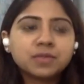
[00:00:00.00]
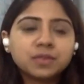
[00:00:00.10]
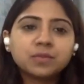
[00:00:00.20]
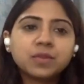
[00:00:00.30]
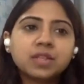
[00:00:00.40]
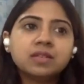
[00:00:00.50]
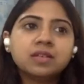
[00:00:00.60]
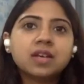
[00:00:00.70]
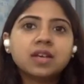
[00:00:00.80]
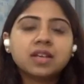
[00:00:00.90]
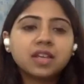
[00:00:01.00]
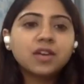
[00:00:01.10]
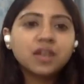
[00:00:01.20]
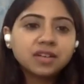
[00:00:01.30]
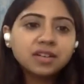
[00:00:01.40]
we
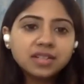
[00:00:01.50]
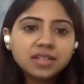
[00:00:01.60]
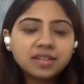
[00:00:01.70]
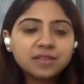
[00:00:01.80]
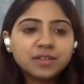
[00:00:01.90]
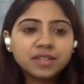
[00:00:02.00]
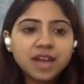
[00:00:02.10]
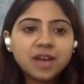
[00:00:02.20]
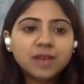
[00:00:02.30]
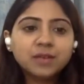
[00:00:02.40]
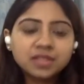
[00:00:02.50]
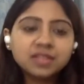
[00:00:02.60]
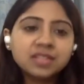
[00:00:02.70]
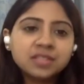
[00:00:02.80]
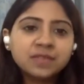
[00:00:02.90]
cannot really live without
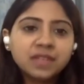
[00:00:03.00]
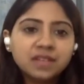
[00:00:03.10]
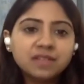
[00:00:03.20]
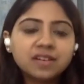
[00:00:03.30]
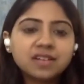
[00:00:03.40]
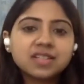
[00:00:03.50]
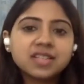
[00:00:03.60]
these field workers.